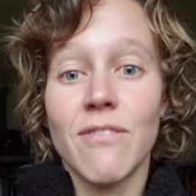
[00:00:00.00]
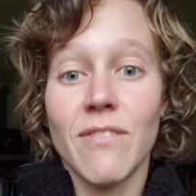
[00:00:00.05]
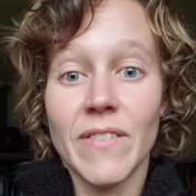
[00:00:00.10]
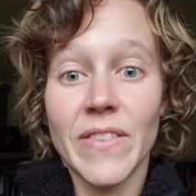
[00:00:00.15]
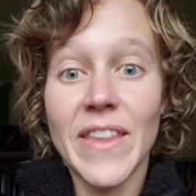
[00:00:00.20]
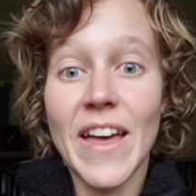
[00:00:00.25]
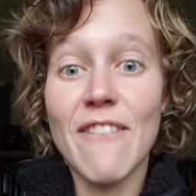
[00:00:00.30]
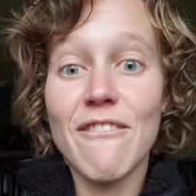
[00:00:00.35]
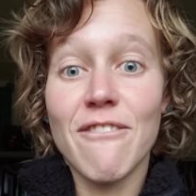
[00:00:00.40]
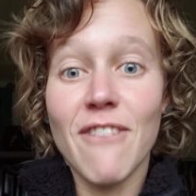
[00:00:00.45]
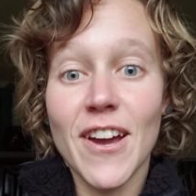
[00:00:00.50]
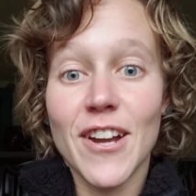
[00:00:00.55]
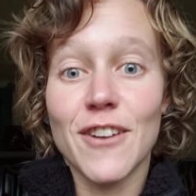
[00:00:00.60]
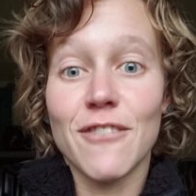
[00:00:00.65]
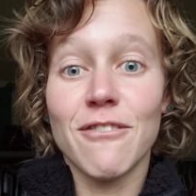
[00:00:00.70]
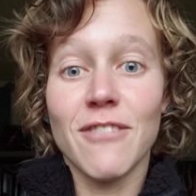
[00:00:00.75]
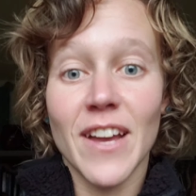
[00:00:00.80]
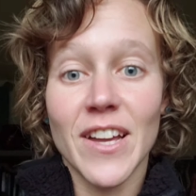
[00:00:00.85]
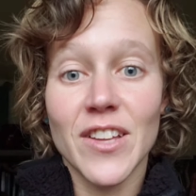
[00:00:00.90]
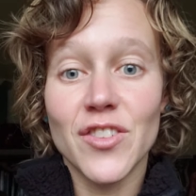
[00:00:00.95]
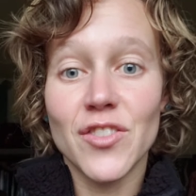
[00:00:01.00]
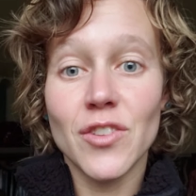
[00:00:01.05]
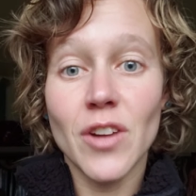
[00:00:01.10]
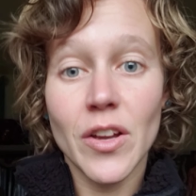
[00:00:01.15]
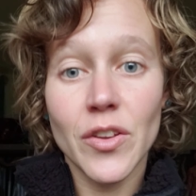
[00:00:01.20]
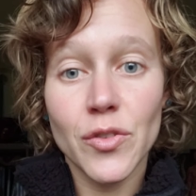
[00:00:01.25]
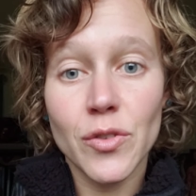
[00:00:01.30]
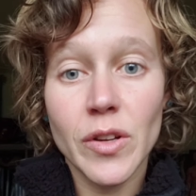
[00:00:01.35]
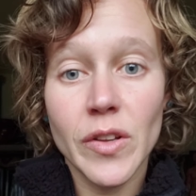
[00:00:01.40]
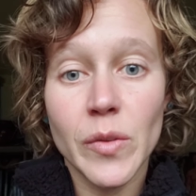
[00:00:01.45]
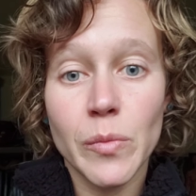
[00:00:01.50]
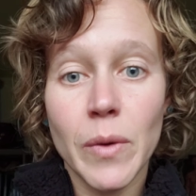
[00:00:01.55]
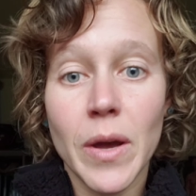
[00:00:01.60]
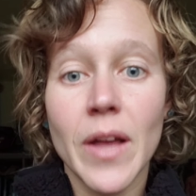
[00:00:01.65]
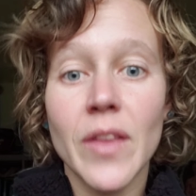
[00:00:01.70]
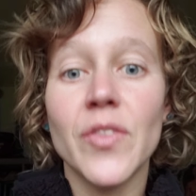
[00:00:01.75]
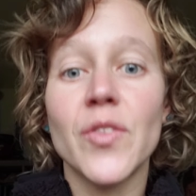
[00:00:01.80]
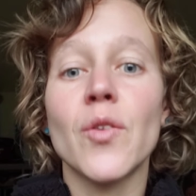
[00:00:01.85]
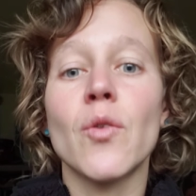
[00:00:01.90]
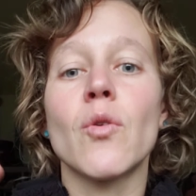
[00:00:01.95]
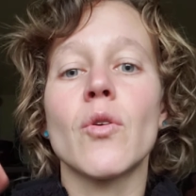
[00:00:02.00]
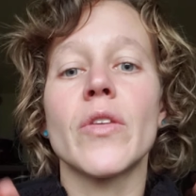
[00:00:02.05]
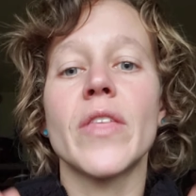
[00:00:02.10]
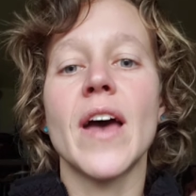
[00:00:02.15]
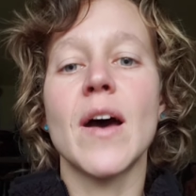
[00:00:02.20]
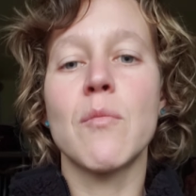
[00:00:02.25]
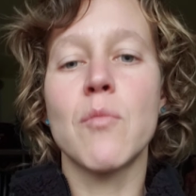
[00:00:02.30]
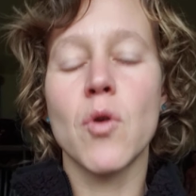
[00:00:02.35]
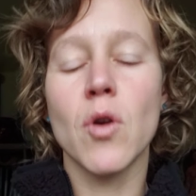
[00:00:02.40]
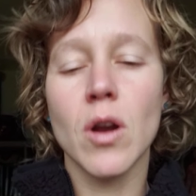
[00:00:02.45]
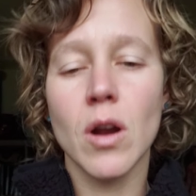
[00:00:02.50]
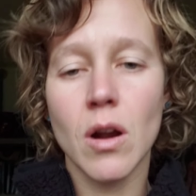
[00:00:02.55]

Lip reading: in that fight or flight stress response or that more